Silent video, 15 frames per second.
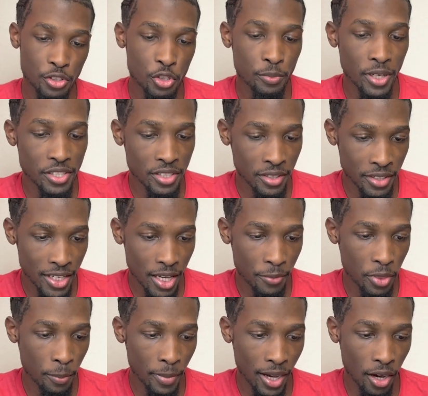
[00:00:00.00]
too much in depth
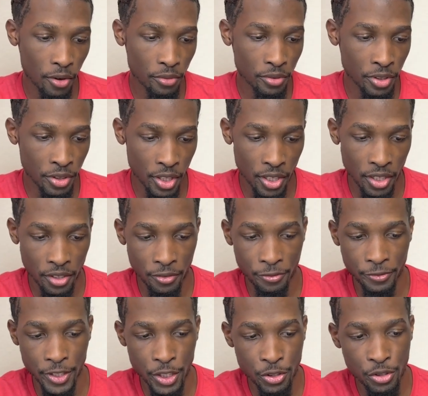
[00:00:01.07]
about the
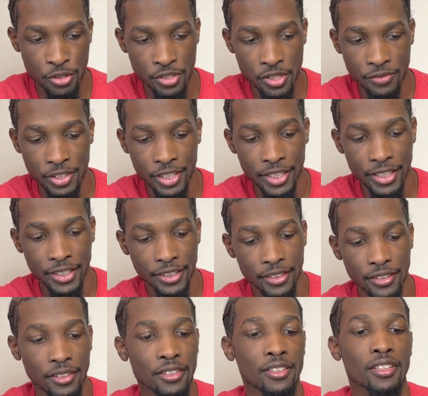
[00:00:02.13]
features of the gun
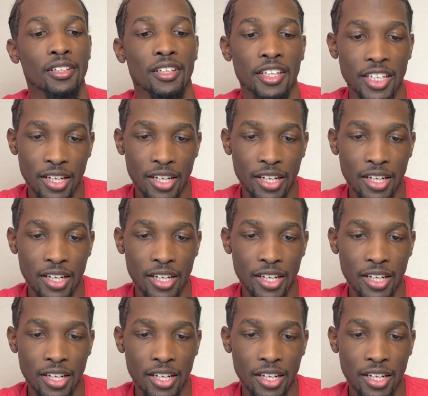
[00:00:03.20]
and